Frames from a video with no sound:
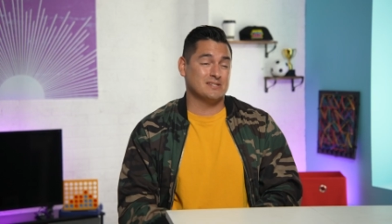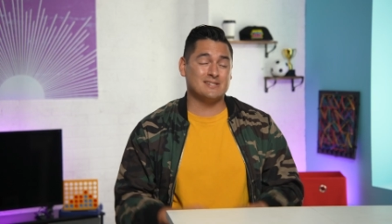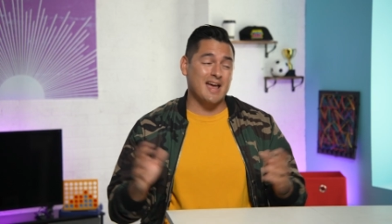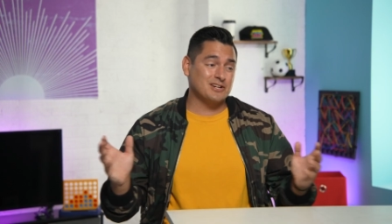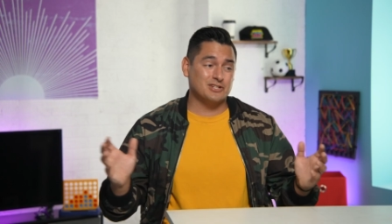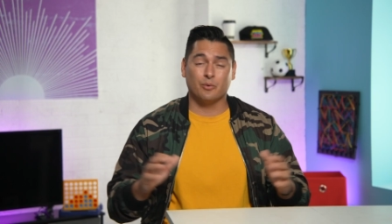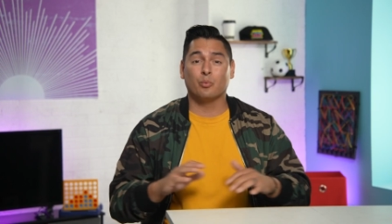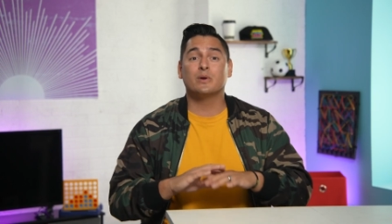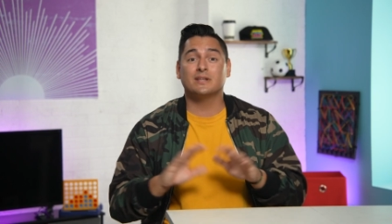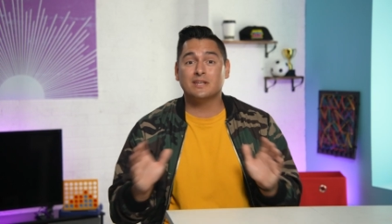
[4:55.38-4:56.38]
This is actually a
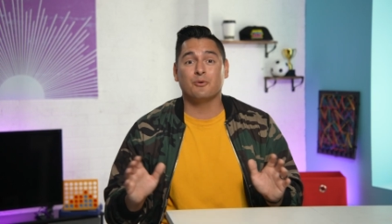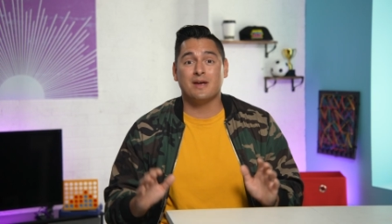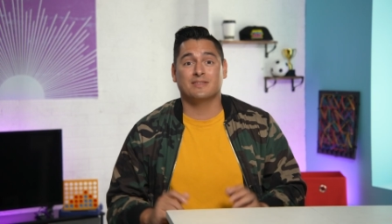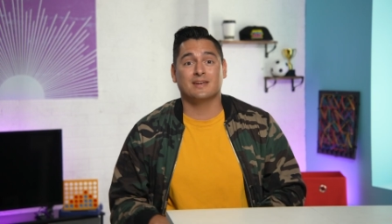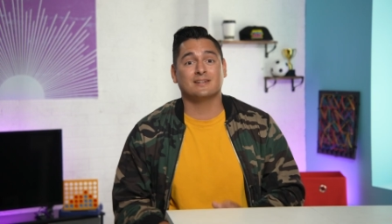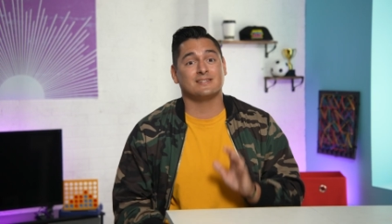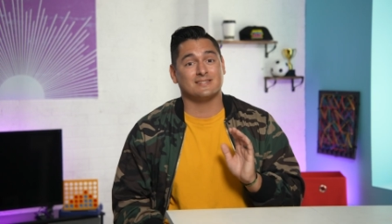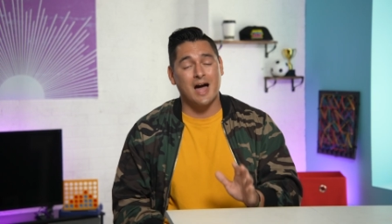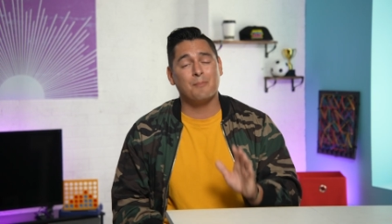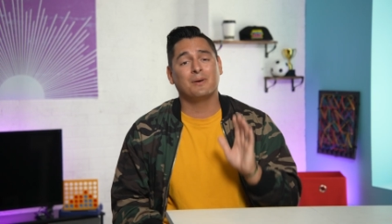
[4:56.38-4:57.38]
really great thing to
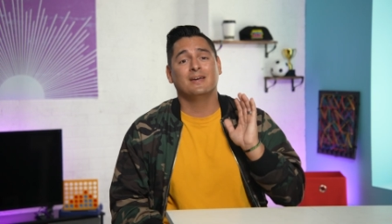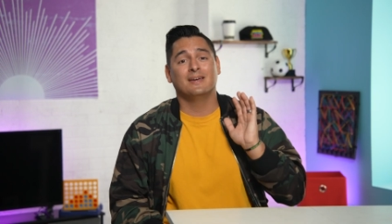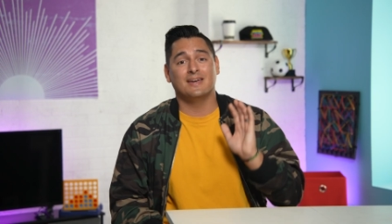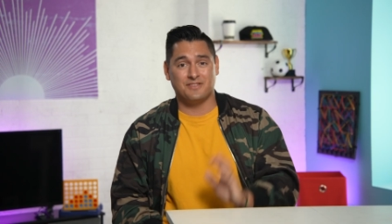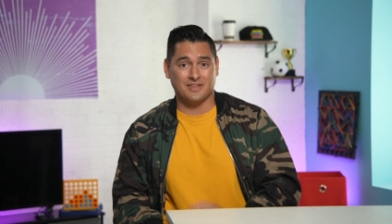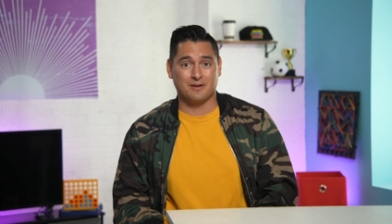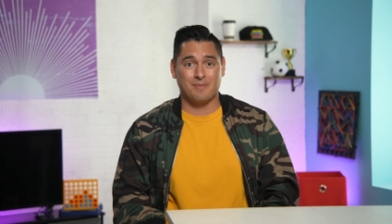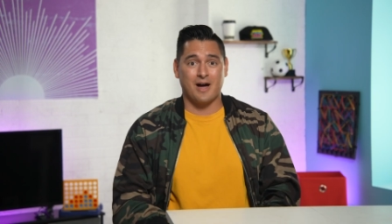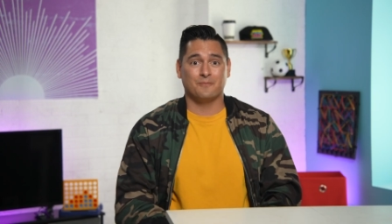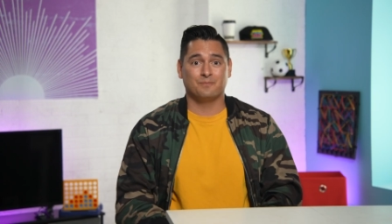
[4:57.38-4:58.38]
stop and think
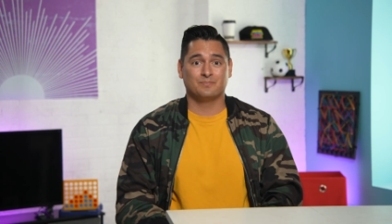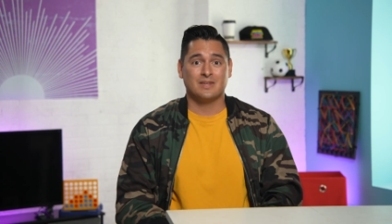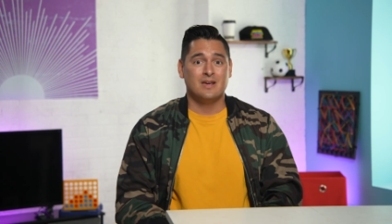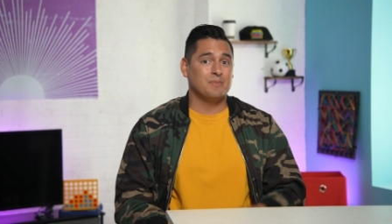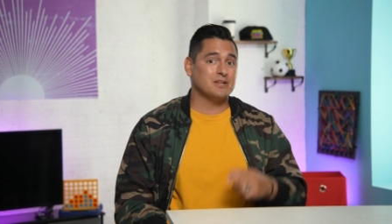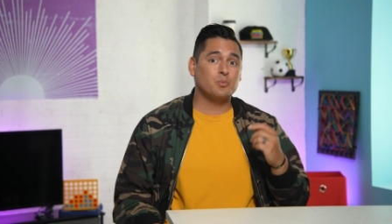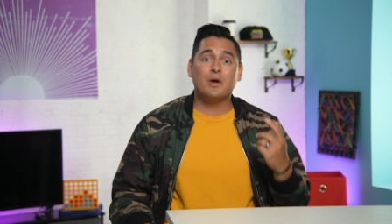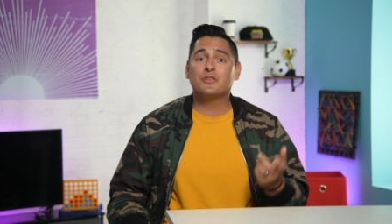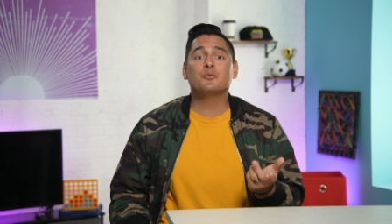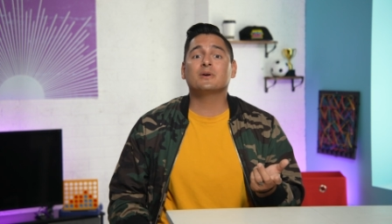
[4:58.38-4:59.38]
about. Because
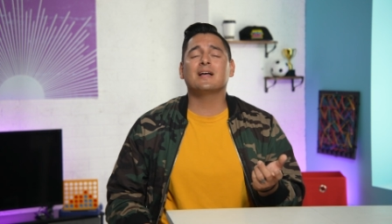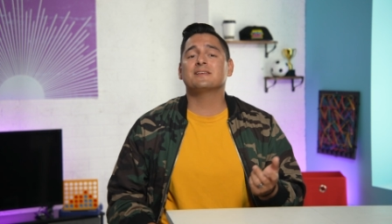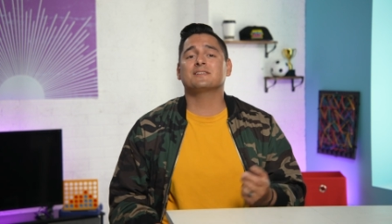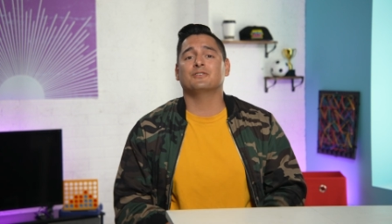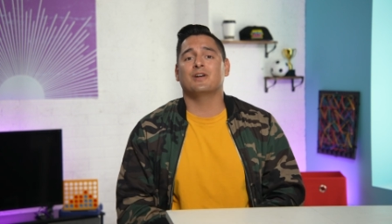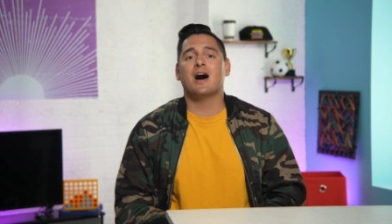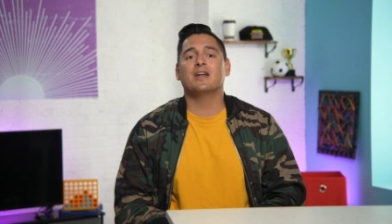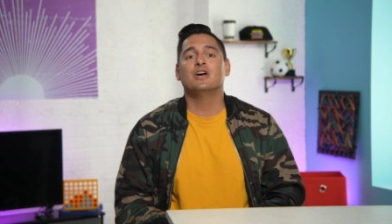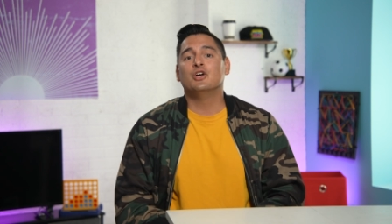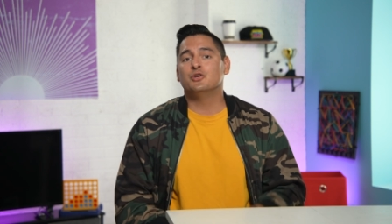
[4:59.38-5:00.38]
whether you realize it or
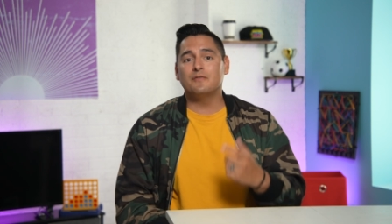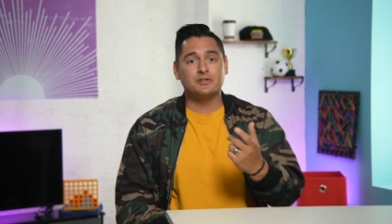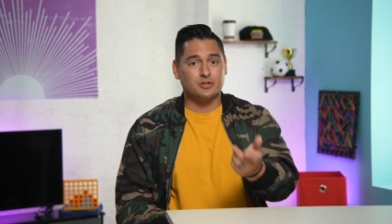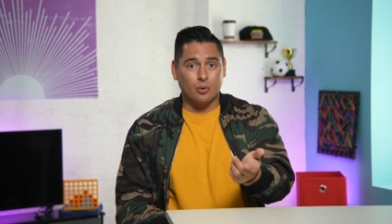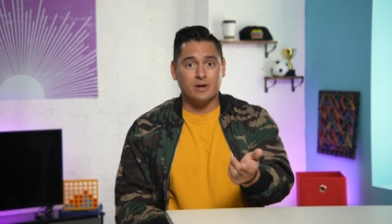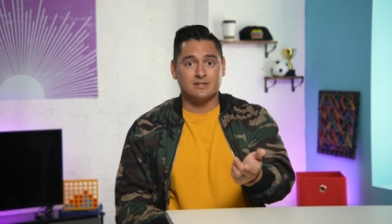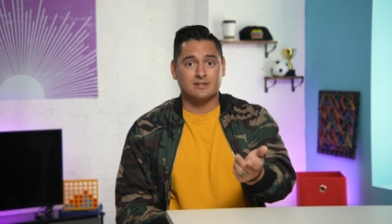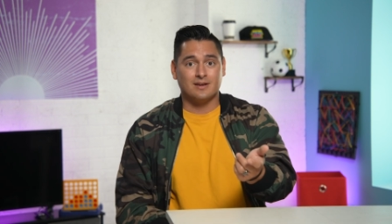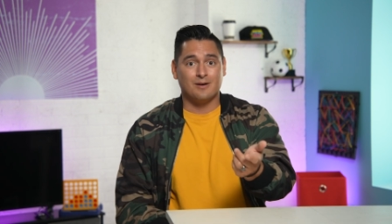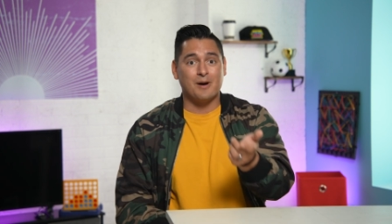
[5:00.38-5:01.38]
not, you have a
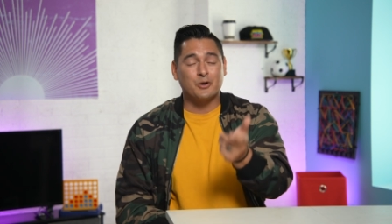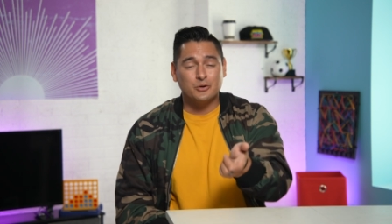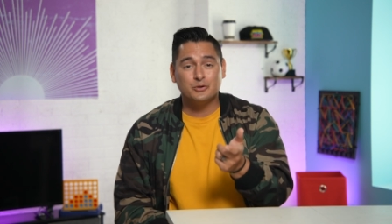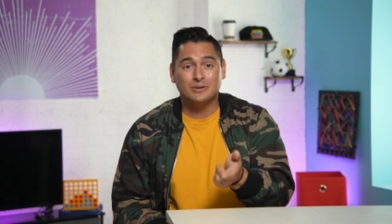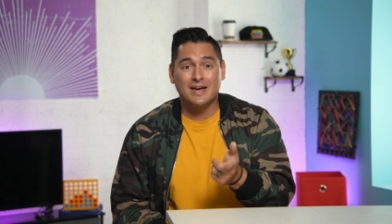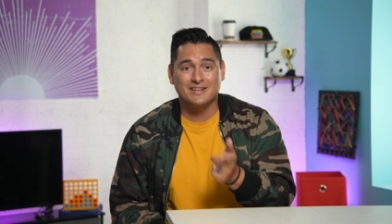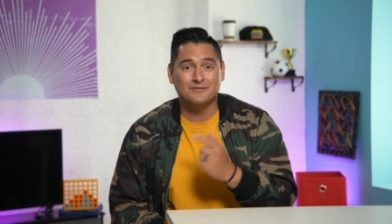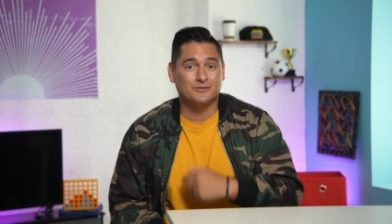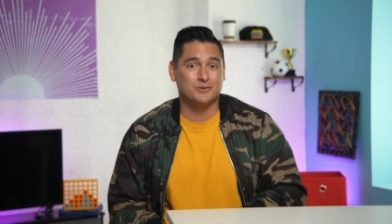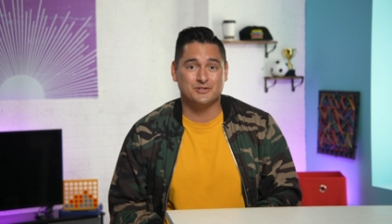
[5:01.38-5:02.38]
choice about who you let
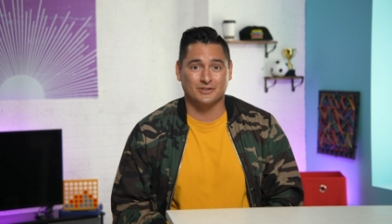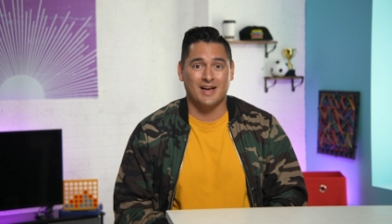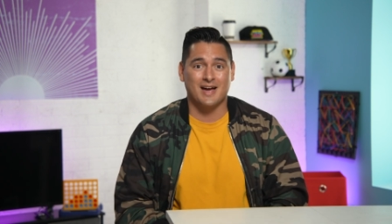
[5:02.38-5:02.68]
influence your